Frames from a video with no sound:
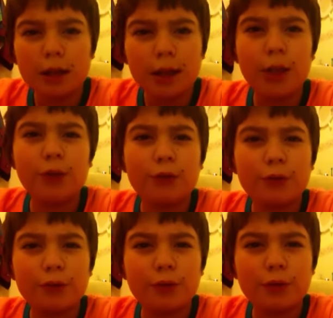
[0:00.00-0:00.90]

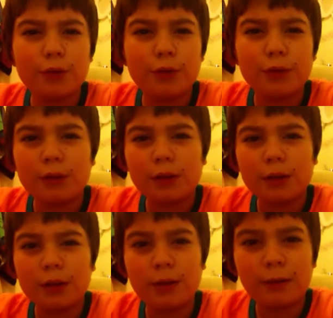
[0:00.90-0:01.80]
If
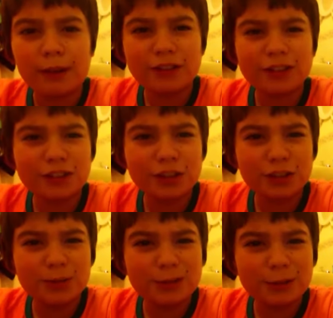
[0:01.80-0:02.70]
you had to
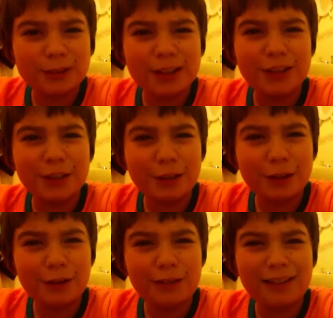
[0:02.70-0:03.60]
choose between a
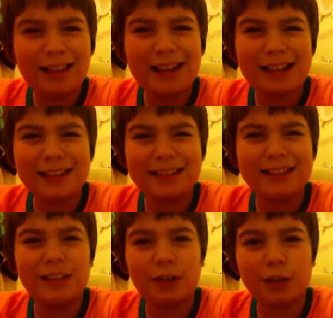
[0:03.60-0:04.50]
girl
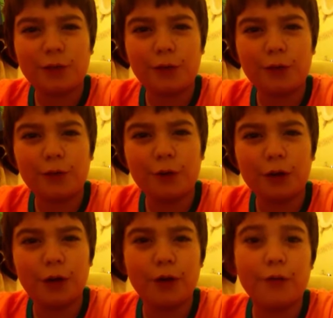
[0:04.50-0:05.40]
and iPhone
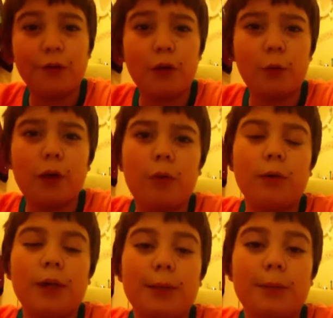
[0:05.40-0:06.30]
five, what
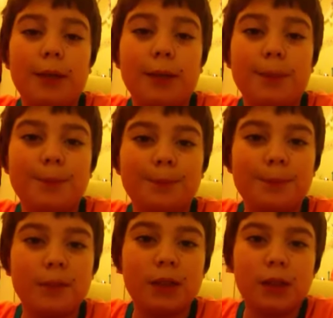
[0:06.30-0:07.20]
will it be?
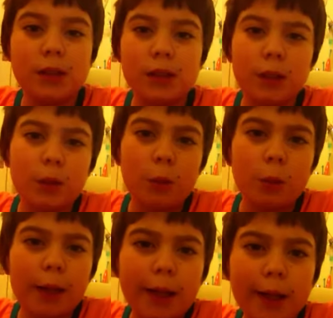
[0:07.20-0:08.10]

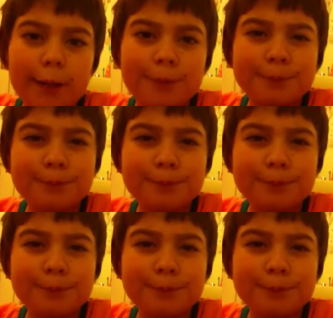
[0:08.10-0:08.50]
Well,